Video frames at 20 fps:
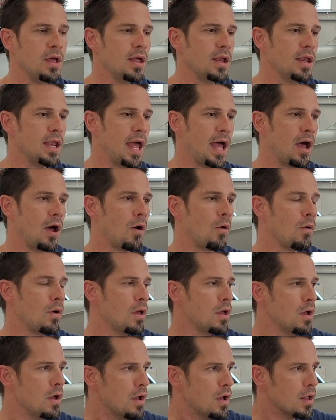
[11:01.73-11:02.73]
Now,
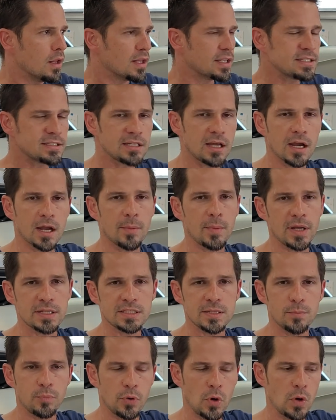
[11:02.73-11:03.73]
let's talk about
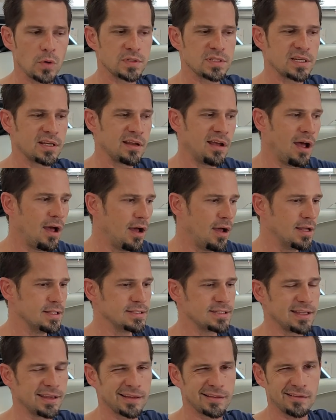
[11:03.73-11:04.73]
some pros and
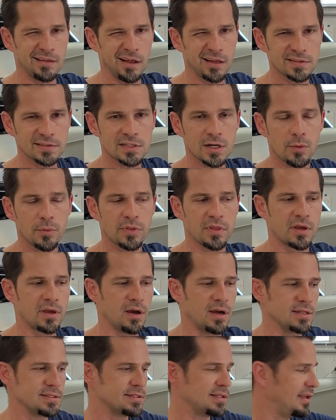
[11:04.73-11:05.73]
cons. Like, I'll start with the
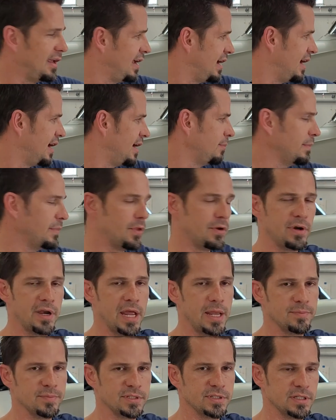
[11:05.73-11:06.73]
cons. A, their
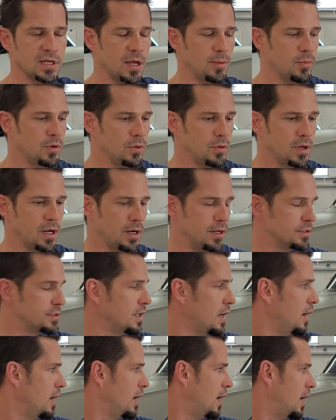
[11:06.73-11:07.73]
name's dumb. Who cares?
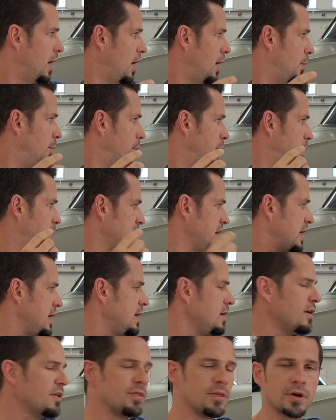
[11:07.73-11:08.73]

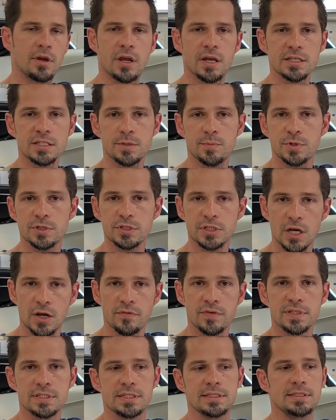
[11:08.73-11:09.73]
B, their customer
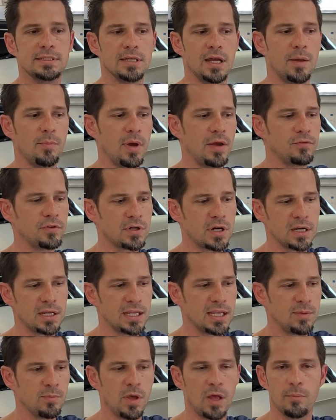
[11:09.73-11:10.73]
service is dumb. I've tried to
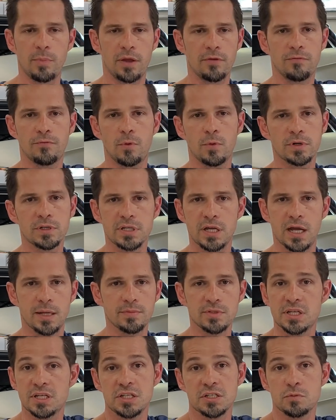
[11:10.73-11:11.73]
email them like 4 times.
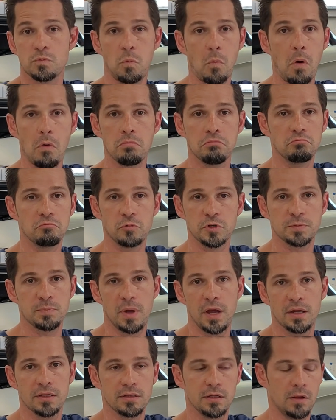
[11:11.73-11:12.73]
They just won't
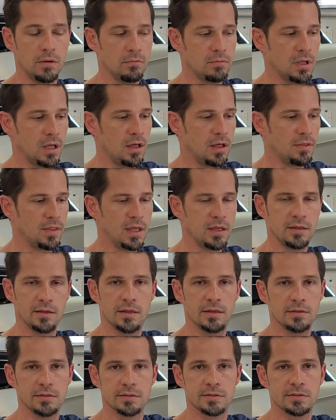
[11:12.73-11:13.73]
respond to you.
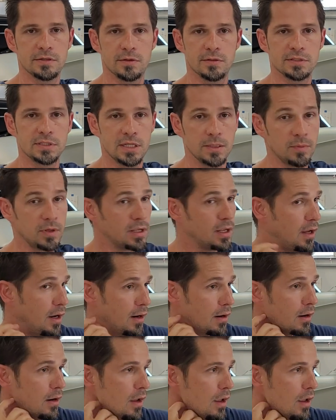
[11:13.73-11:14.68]
They just don't seem to care.